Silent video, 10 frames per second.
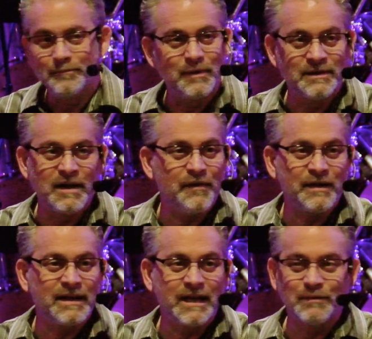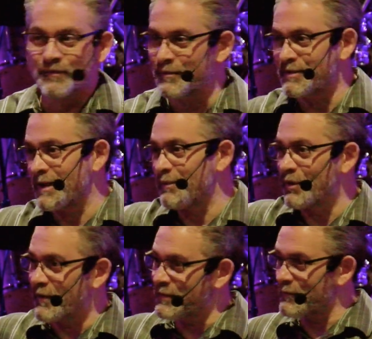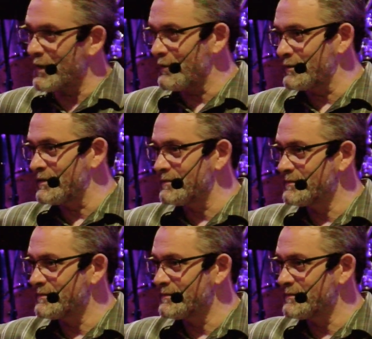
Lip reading: But nothing keeps you from stepping off the road.